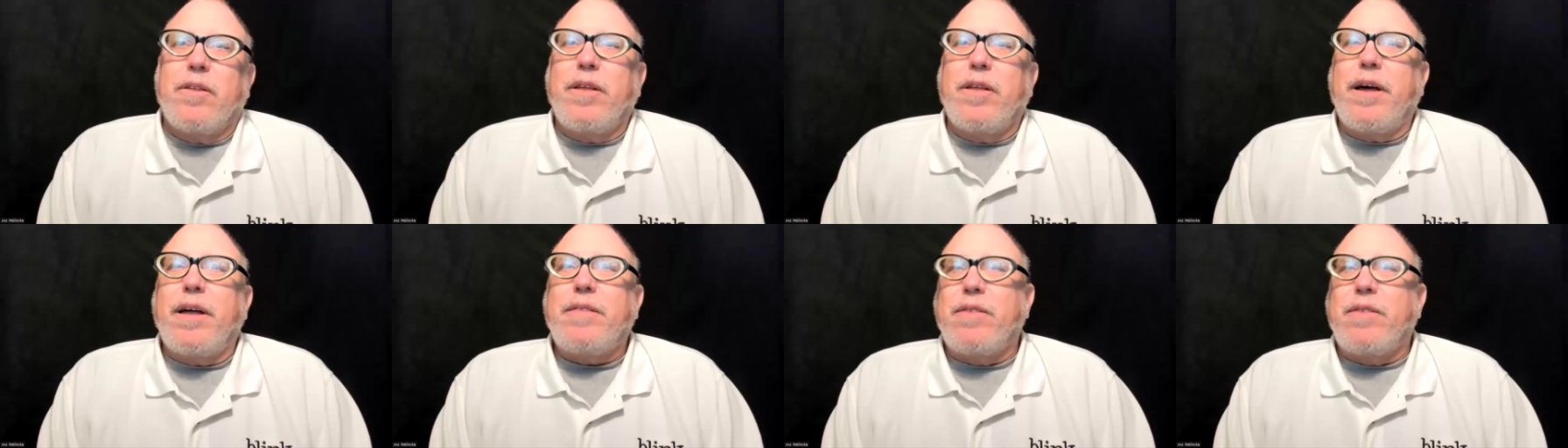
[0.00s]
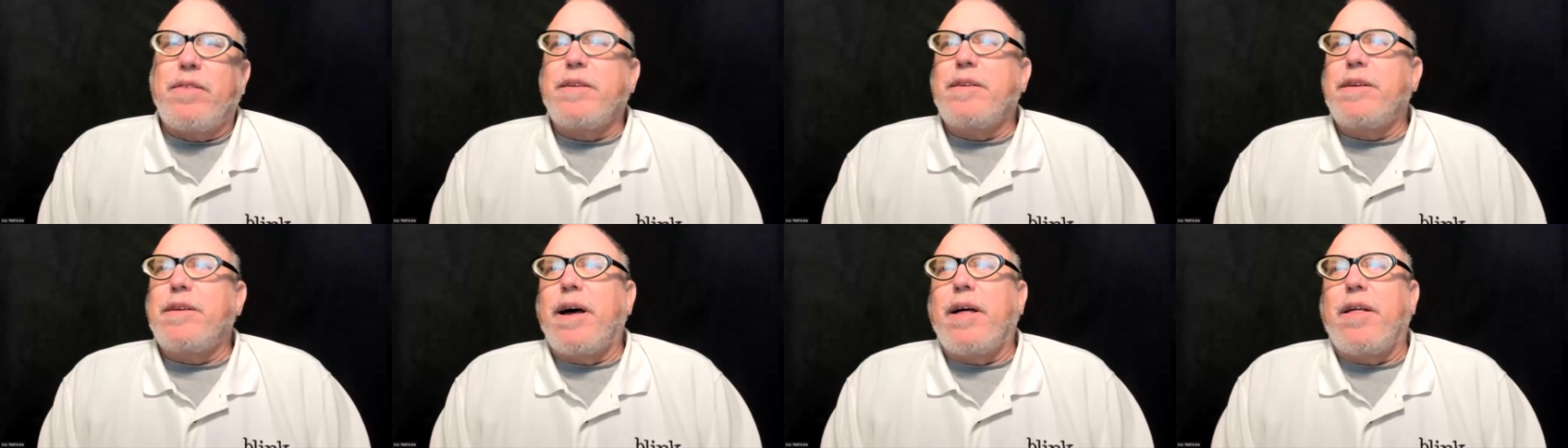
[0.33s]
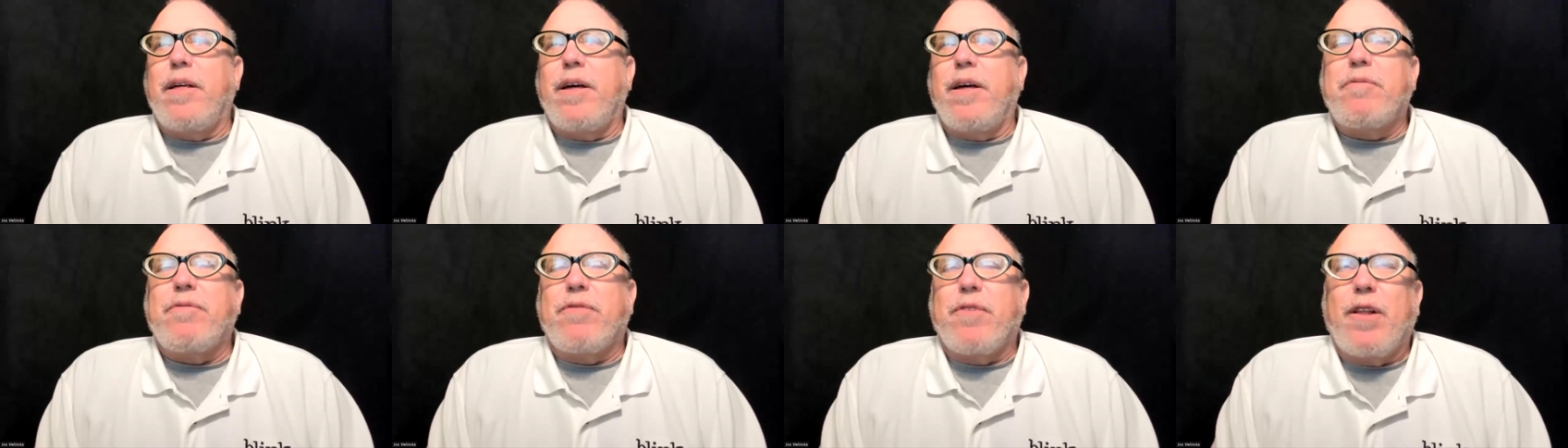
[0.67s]

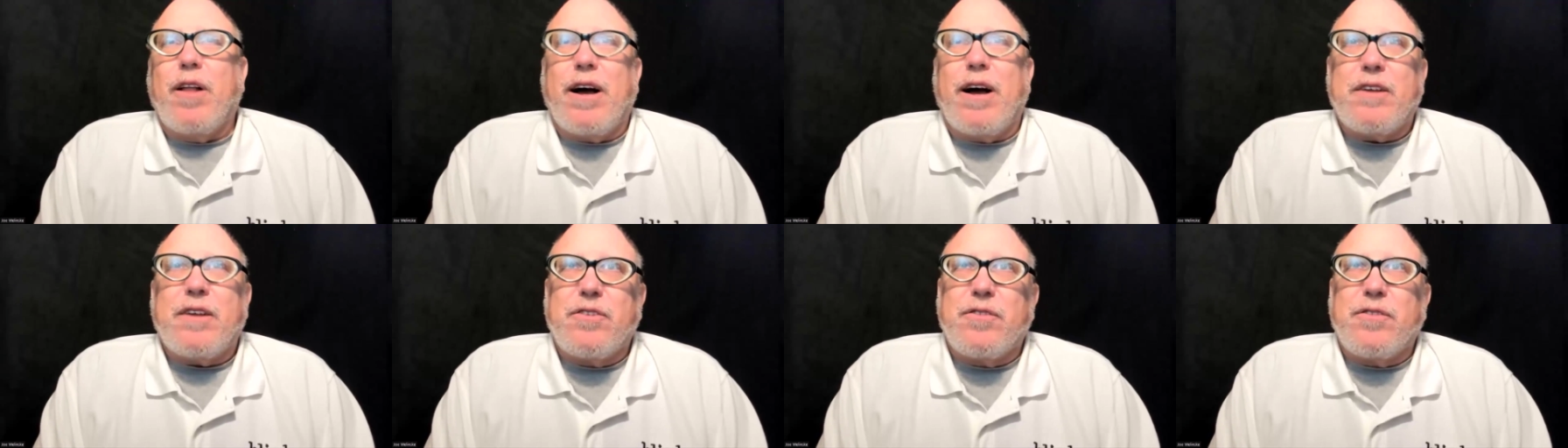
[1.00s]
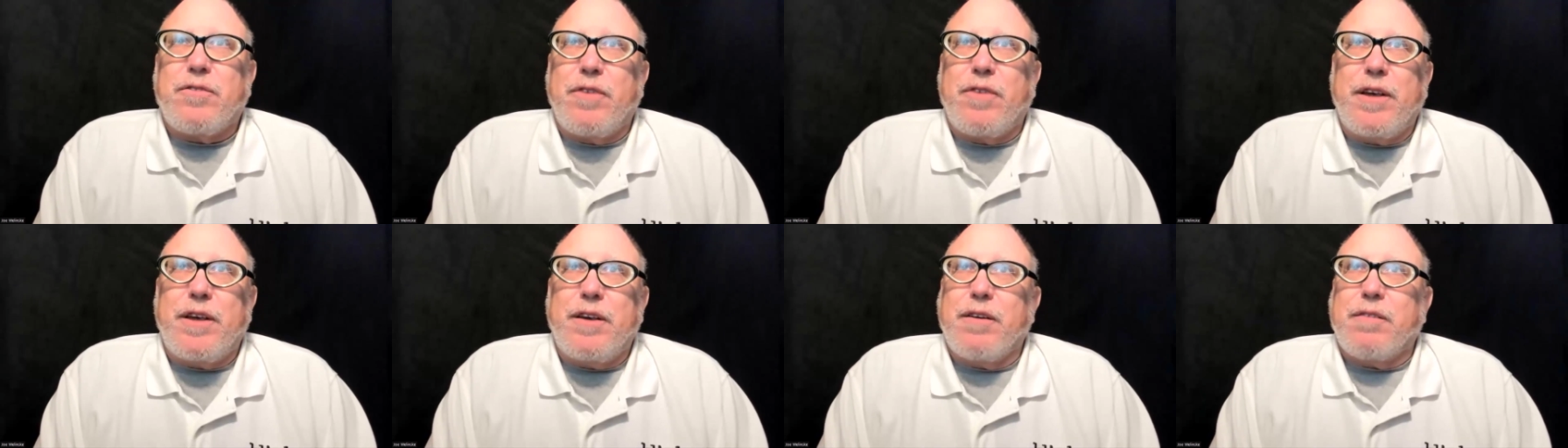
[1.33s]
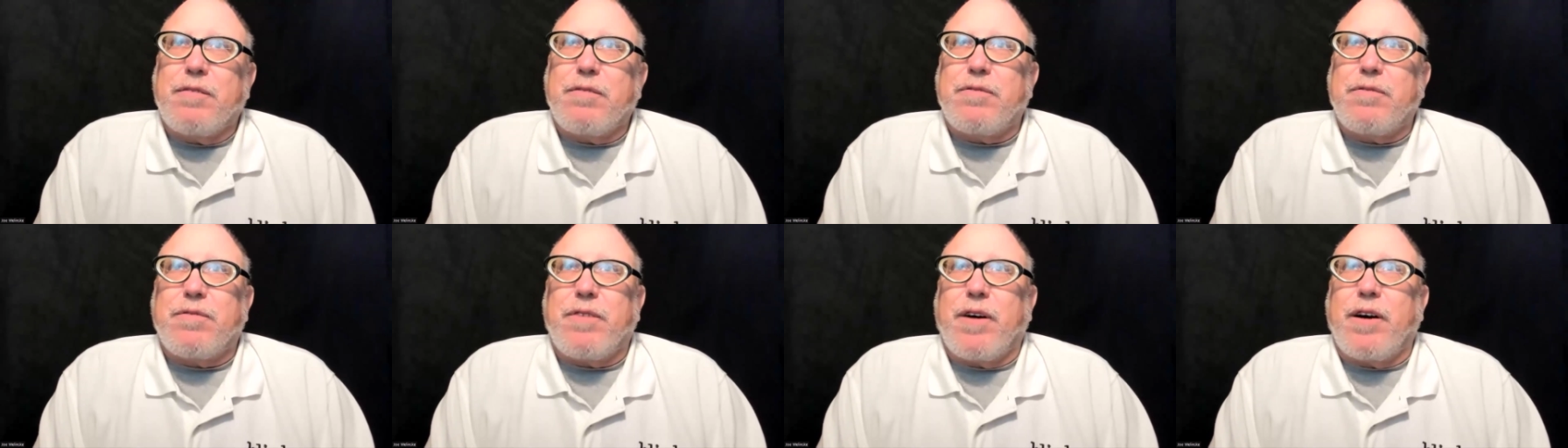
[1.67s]
That philosophy
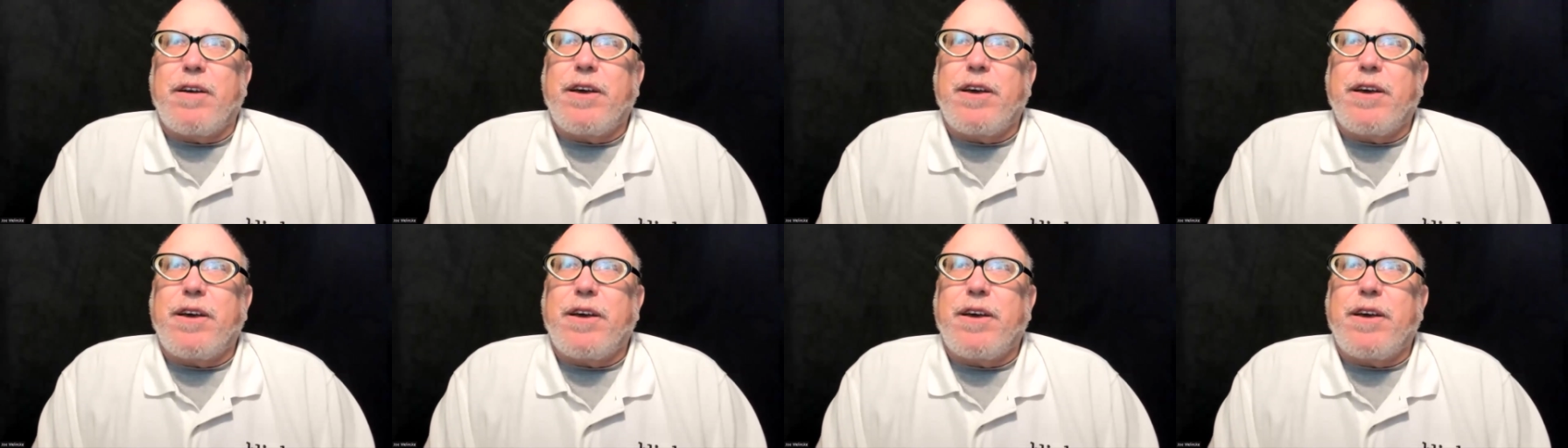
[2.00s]
of